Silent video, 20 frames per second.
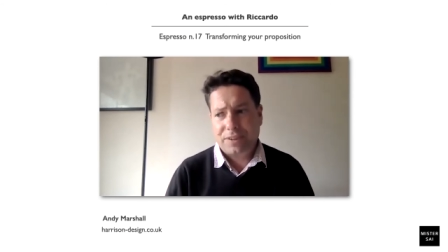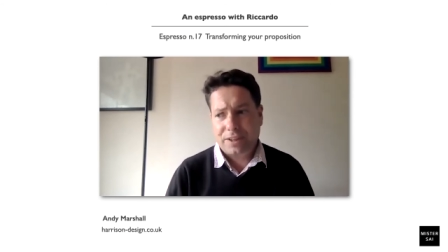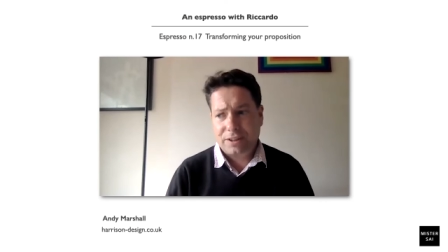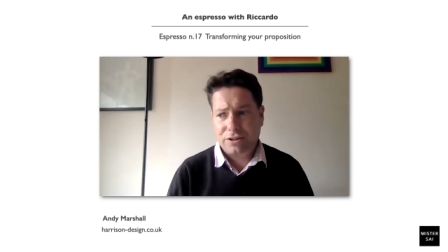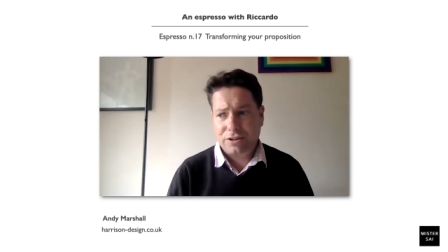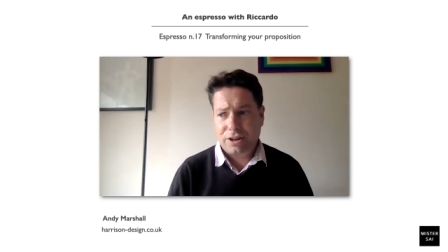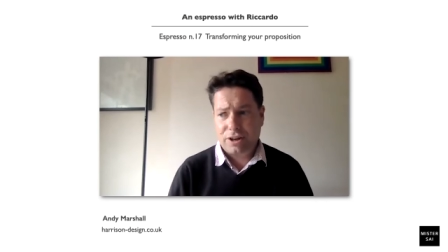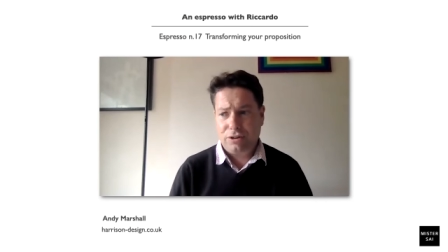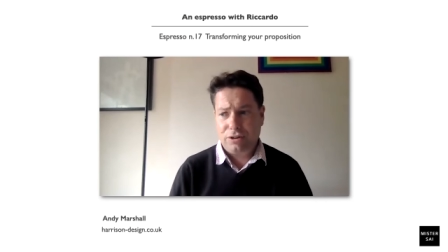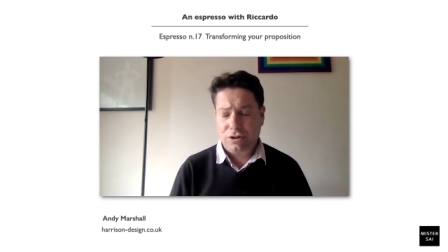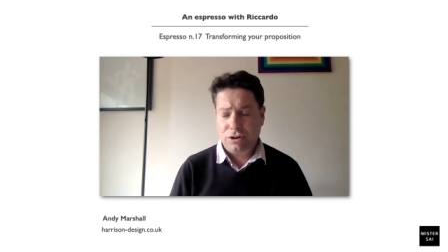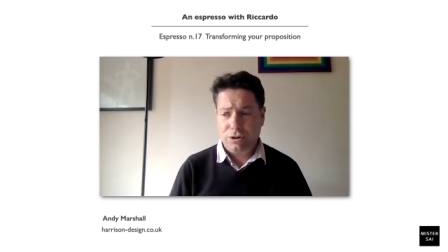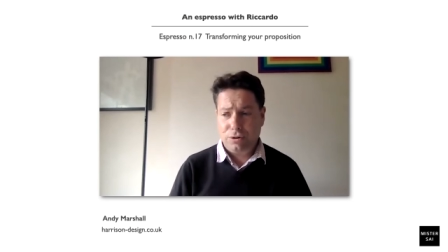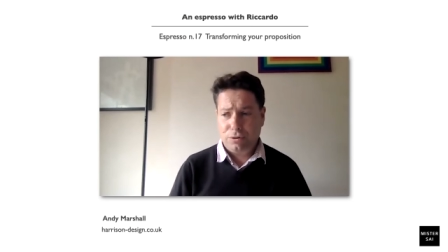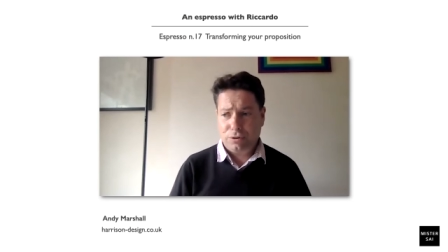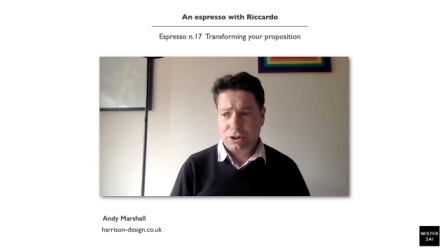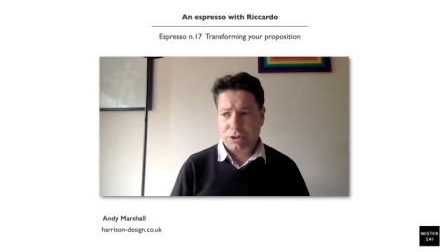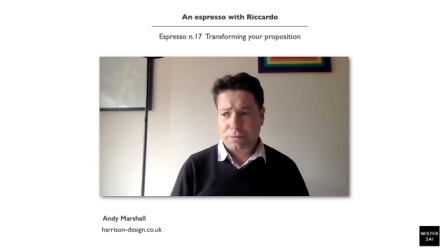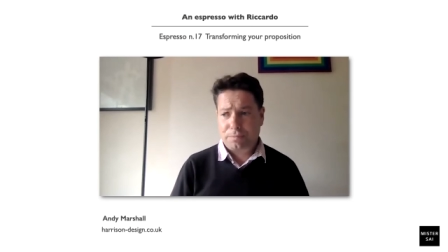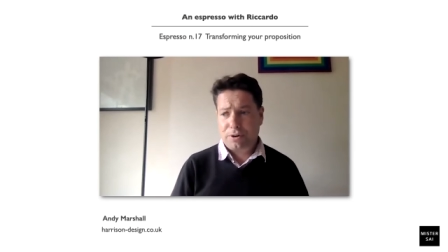So
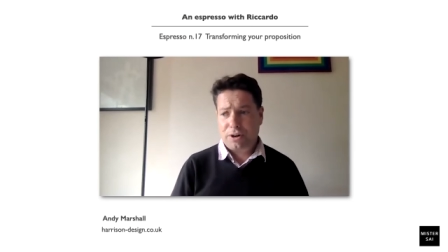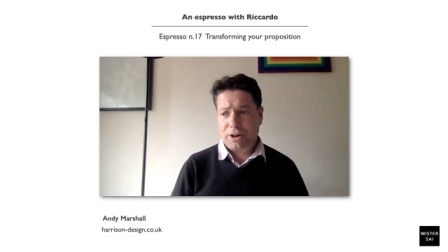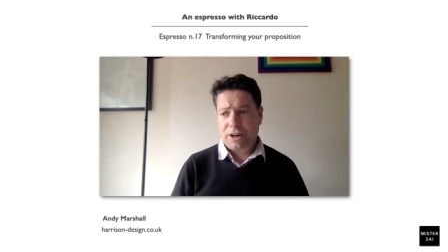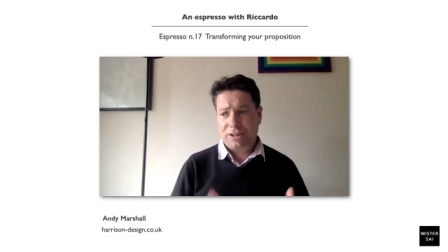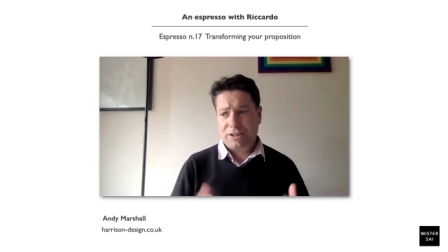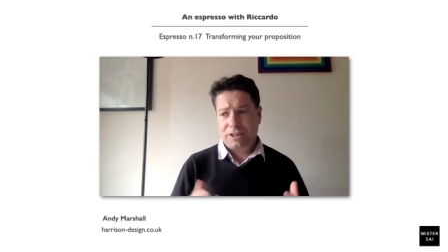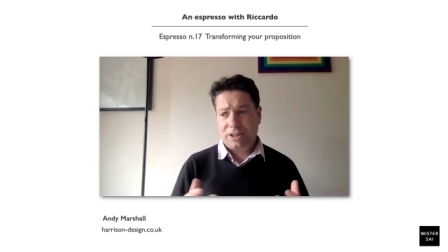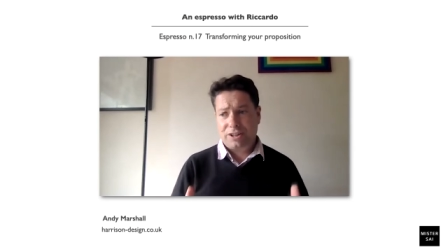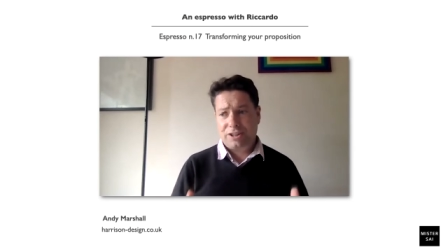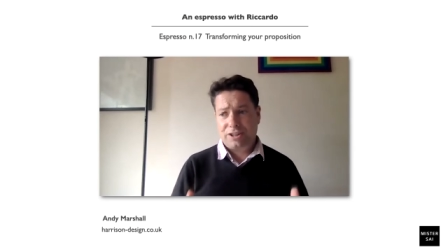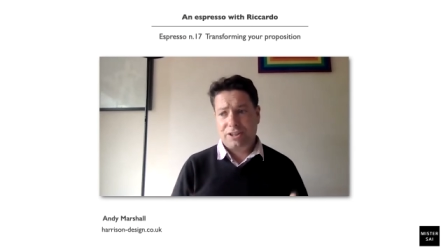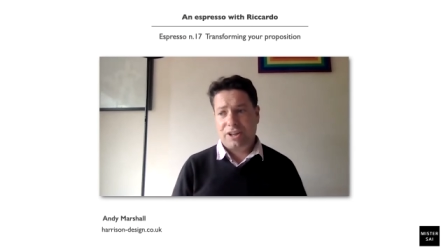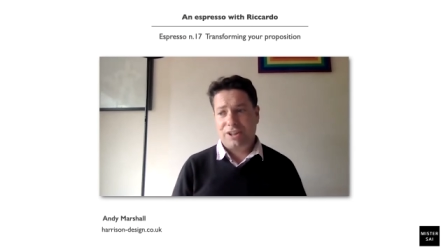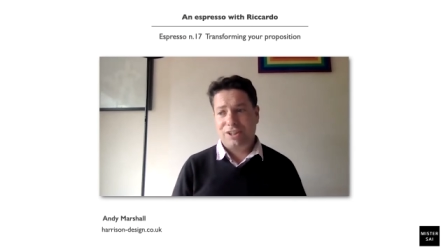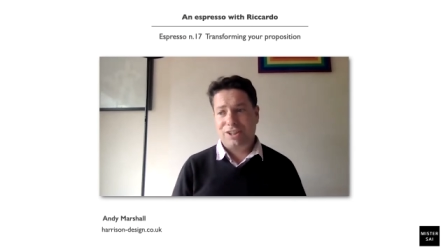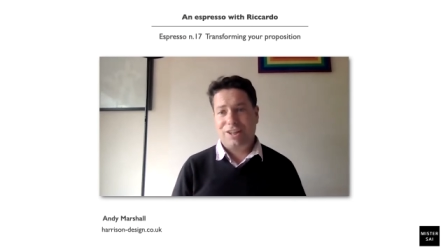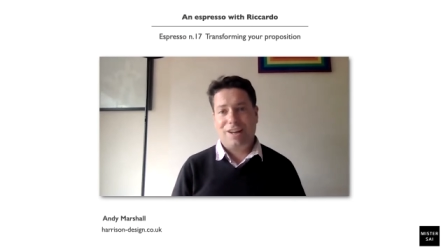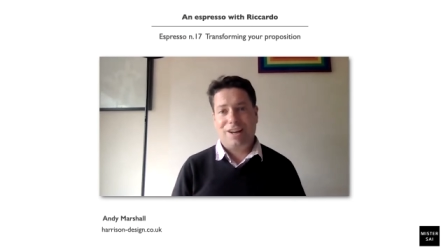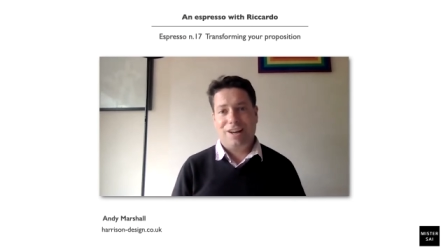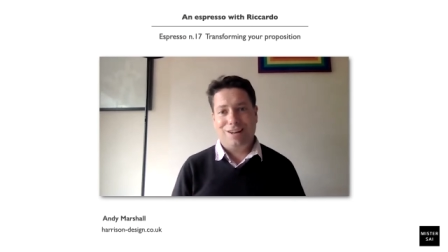new entrepreneurs that are
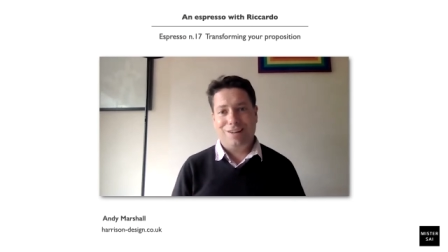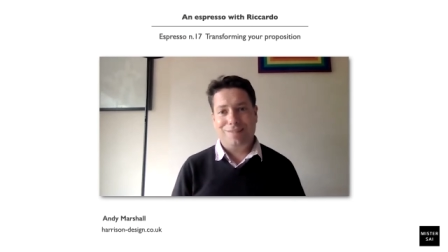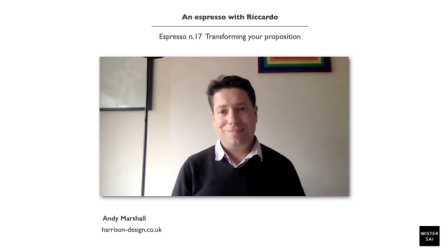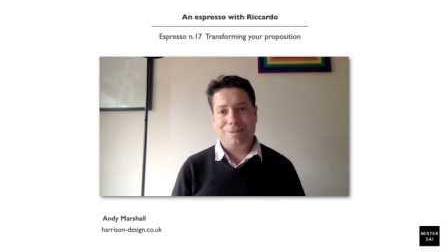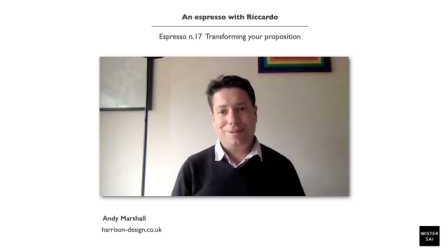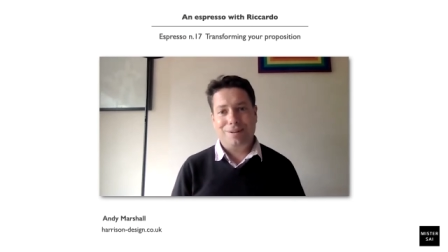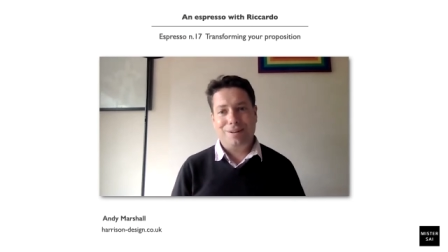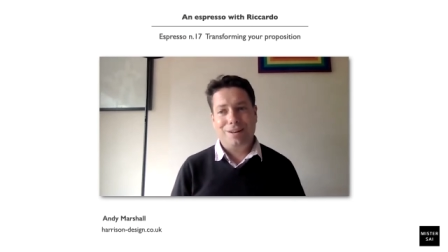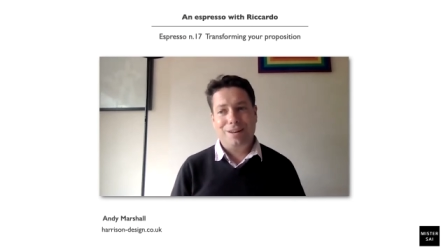starting up,